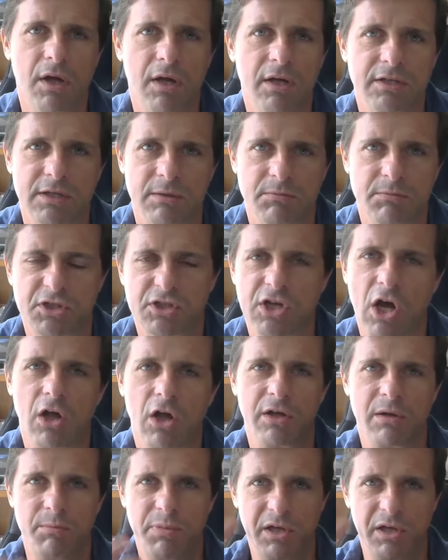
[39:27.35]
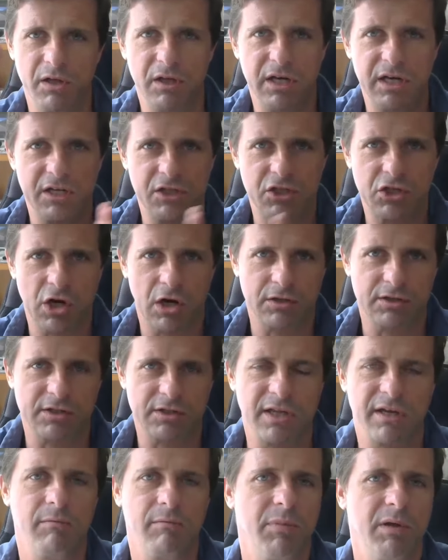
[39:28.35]
some solubility charts
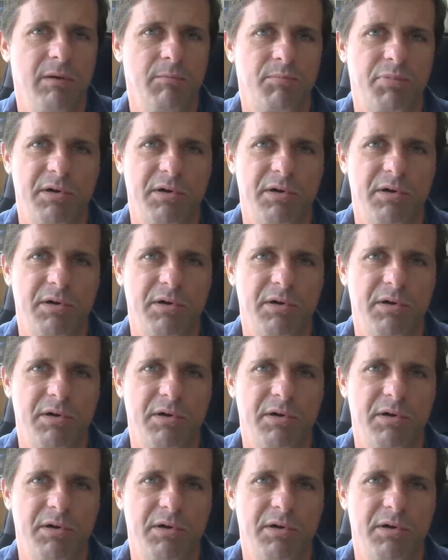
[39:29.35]
that have been